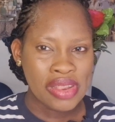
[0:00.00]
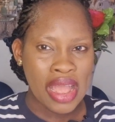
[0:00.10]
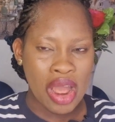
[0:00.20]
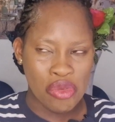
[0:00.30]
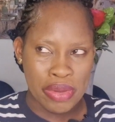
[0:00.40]

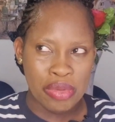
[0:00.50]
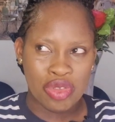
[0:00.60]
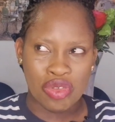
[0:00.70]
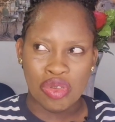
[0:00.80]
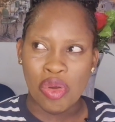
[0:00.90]
I will be able
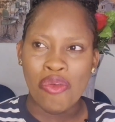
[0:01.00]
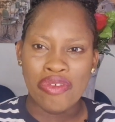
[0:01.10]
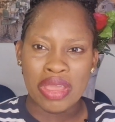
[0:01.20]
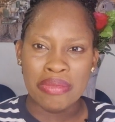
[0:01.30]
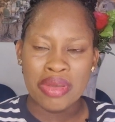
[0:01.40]
to
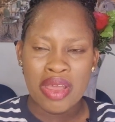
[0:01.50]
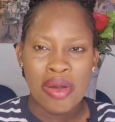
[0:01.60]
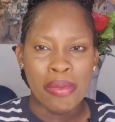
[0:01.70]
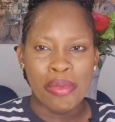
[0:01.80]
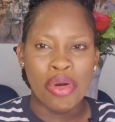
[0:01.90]
love him
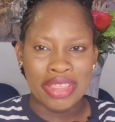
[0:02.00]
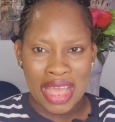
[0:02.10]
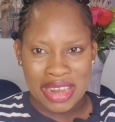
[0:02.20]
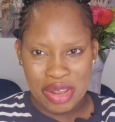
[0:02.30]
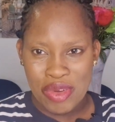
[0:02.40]
more
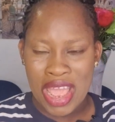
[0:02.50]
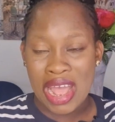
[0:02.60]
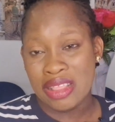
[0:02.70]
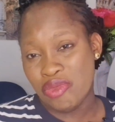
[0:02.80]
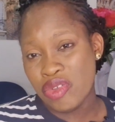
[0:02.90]
than the way
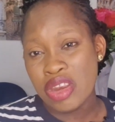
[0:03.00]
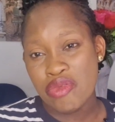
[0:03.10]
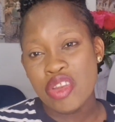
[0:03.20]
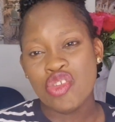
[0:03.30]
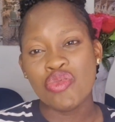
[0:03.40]
I had
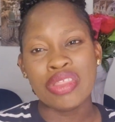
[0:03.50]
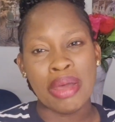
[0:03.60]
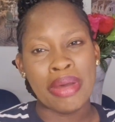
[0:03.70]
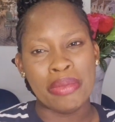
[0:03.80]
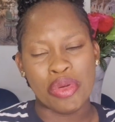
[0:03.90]
really shown
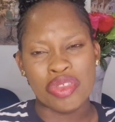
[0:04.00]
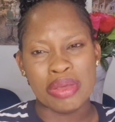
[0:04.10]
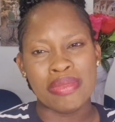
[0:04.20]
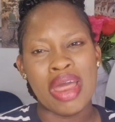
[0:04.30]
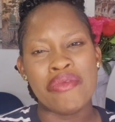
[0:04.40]
that man, because
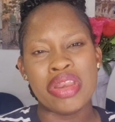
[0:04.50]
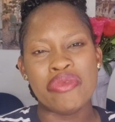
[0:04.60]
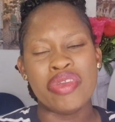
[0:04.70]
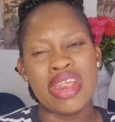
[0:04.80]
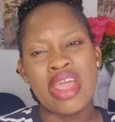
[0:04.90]
the man
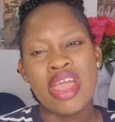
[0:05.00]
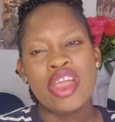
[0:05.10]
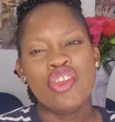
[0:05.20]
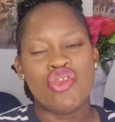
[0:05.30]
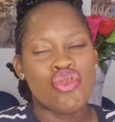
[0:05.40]
really
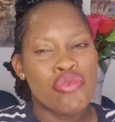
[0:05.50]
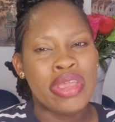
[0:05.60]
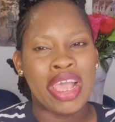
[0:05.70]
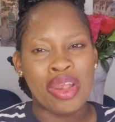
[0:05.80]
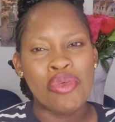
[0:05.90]
drew
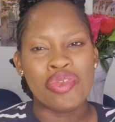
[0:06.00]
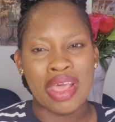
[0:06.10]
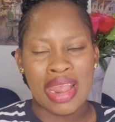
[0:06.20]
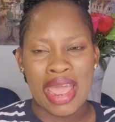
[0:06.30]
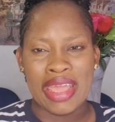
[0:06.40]
me
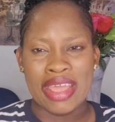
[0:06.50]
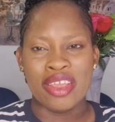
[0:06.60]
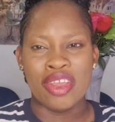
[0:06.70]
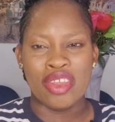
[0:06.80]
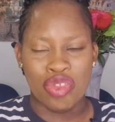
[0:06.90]
closer like
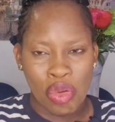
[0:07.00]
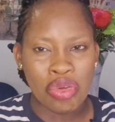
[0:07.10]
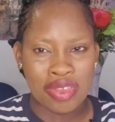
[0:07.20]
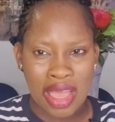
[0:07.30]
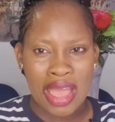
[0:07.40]
a
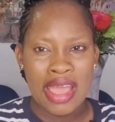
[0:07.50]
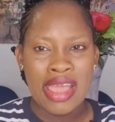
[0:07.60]
daughter.